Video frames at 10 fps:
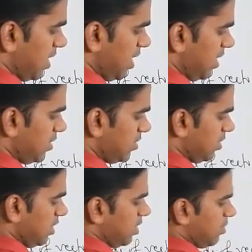
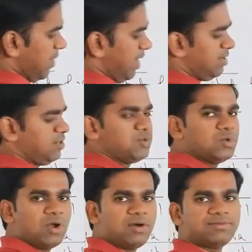and
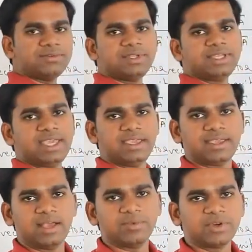magnitude of k
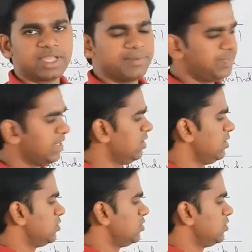cap. Okay.